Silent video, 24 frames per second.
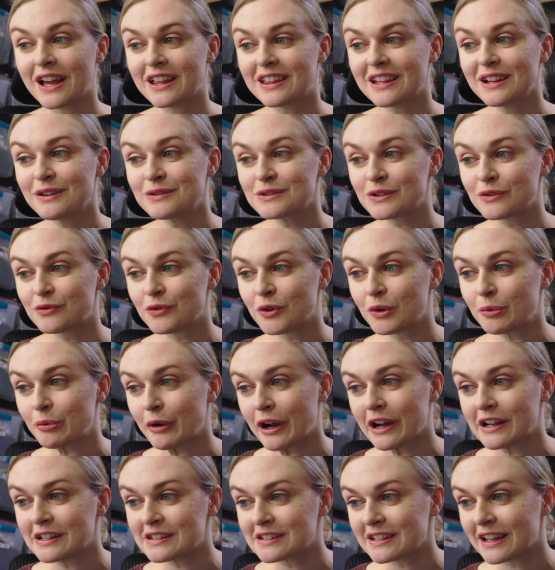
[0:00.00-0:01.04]
I think it was a full
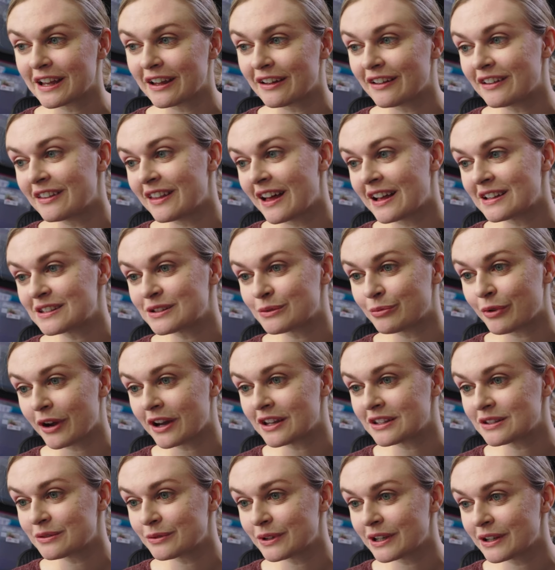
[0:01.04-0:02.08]
price sale and that
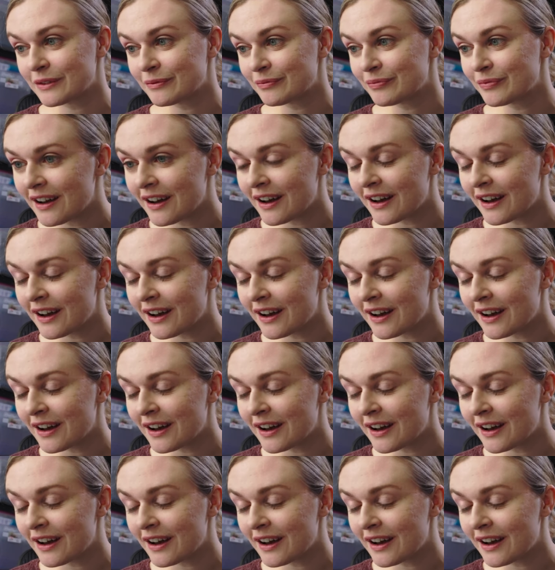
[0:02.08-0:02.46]
surprised me.